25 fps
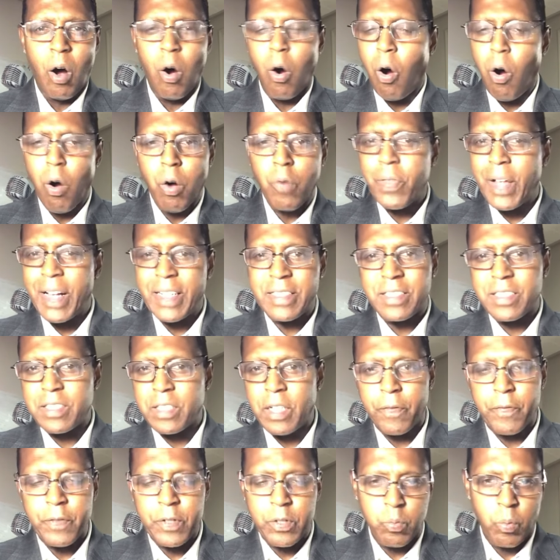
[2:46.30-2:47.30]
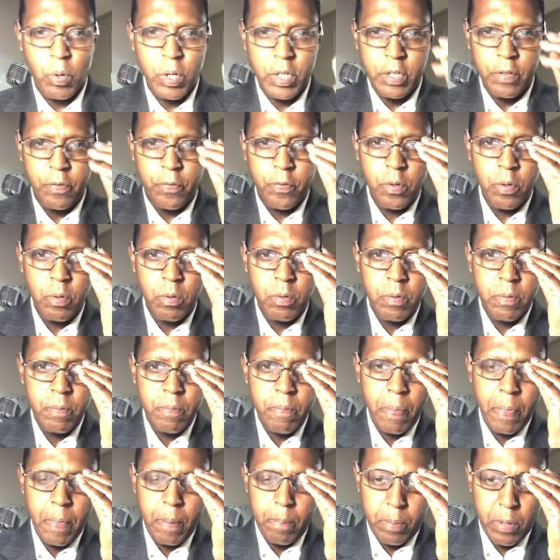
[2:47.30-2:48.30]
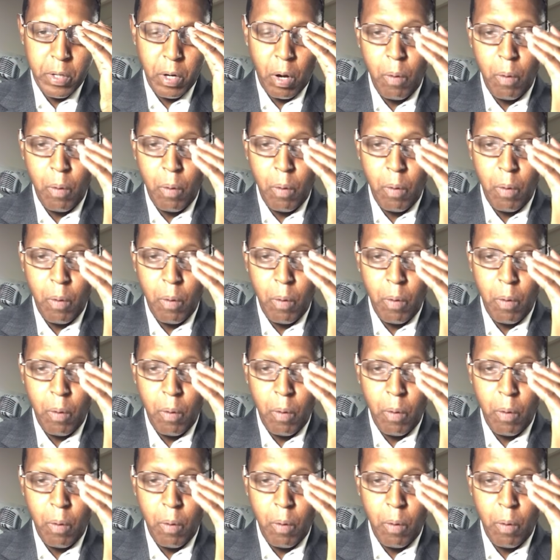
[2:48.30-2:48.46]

all that stuff is wonderful. But